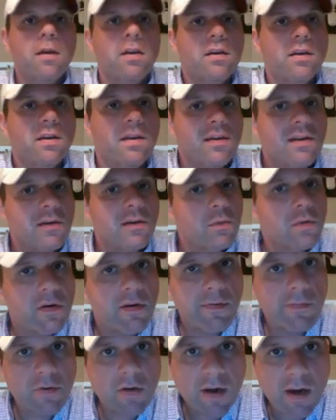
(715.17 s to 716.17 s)
Get in
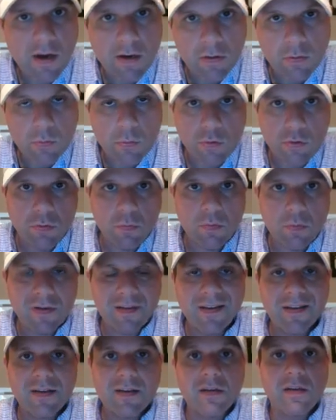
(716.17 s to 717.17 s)
whatever category you want to
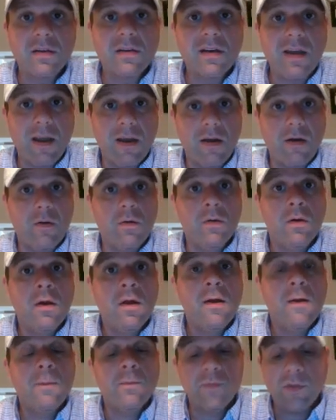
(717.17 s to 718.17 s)
get in now.
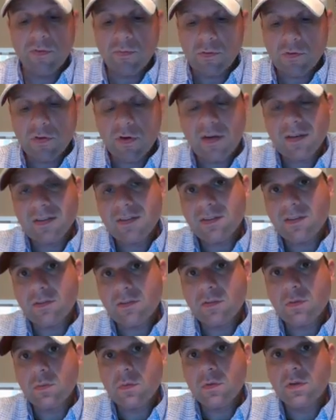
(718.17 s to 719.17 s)
If you're trying to sell on
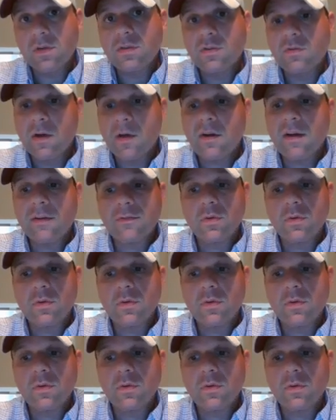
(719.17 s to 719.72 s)
toys, you better have